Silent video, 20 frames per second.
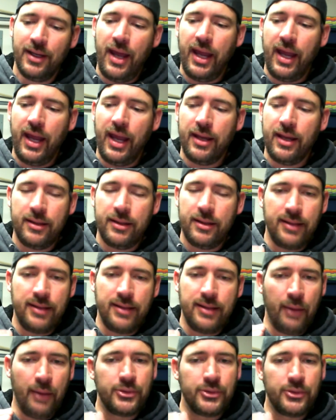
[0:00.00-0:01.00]
and
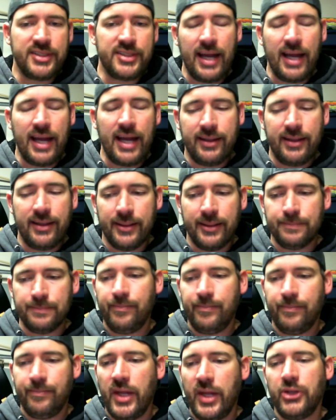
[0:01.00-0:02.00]
they will stack them,
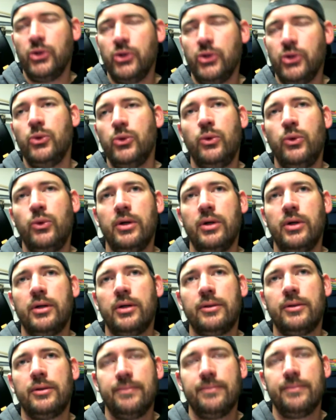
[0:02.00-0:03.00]
and
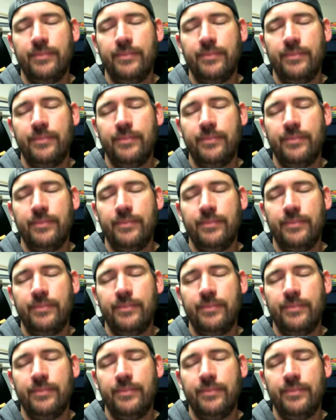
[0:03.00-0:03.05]
you